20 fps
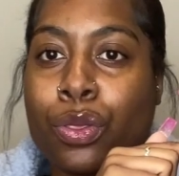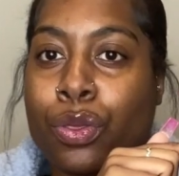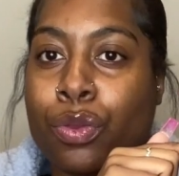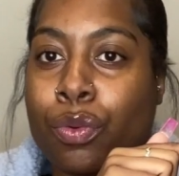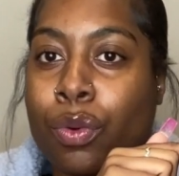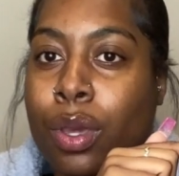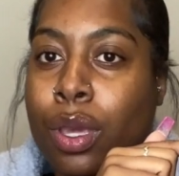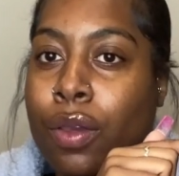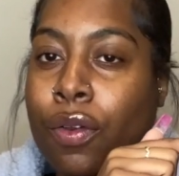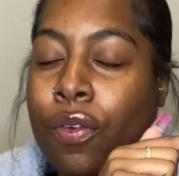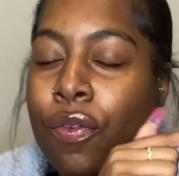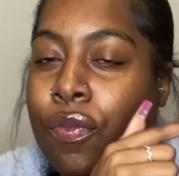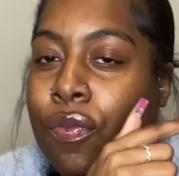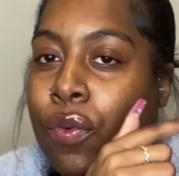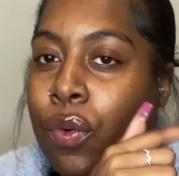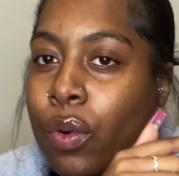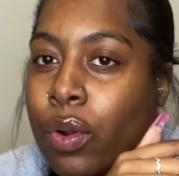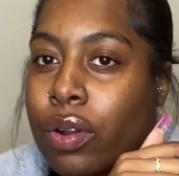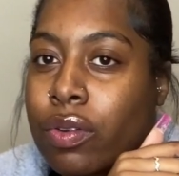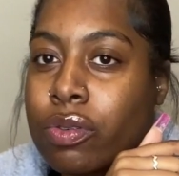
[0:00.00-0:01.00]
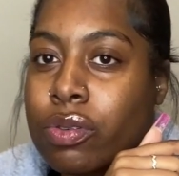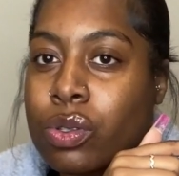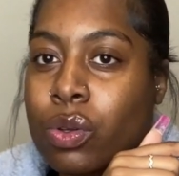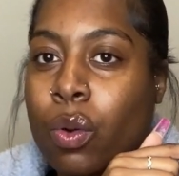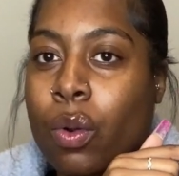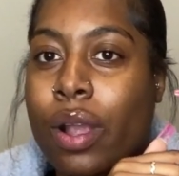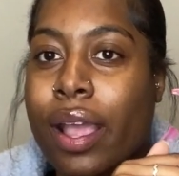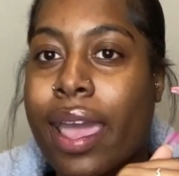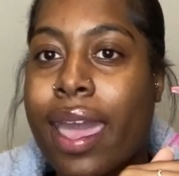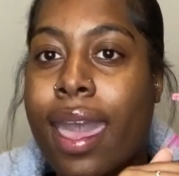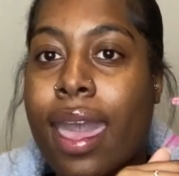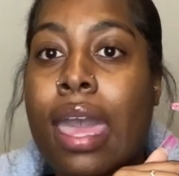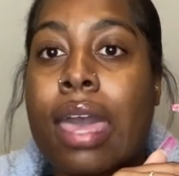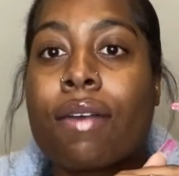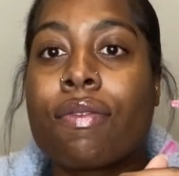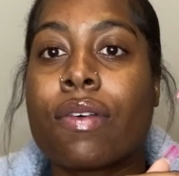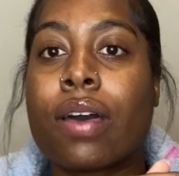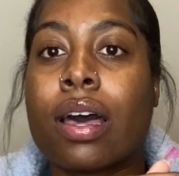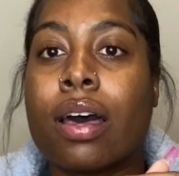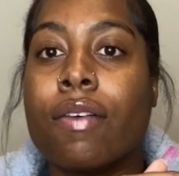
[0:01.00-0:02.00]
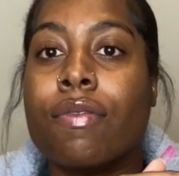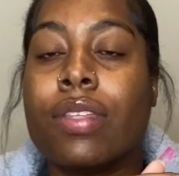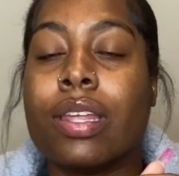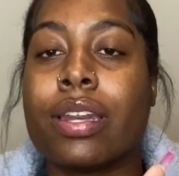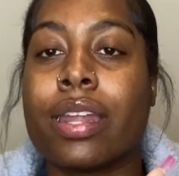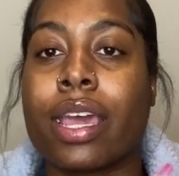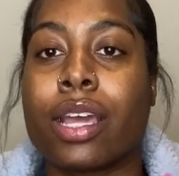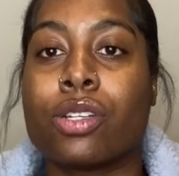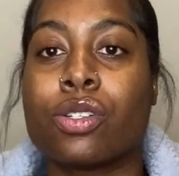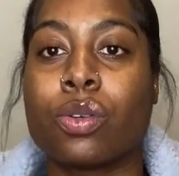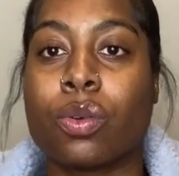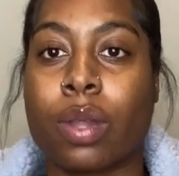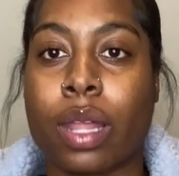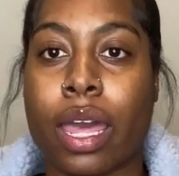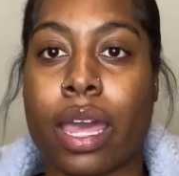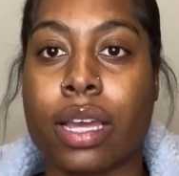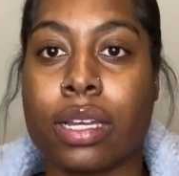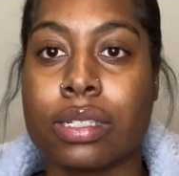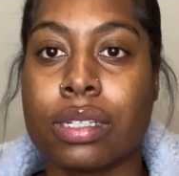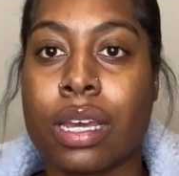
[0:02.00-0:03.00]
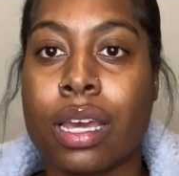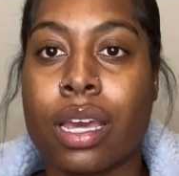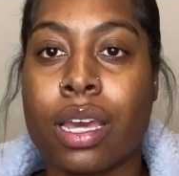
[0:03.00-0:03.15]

3/4 or half of the natural lash.